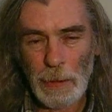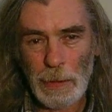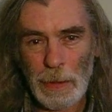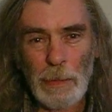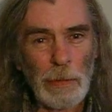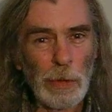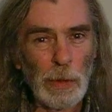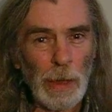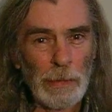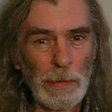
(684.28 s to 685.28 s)
Some of you
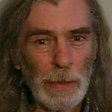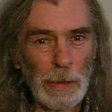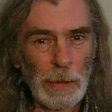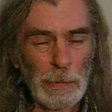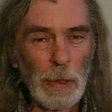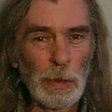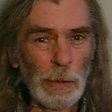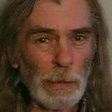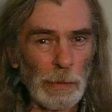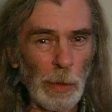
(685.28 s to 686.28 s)
have a very special
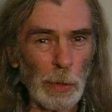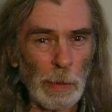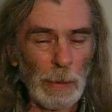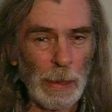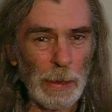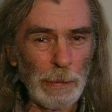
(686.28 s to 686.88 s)
role to play.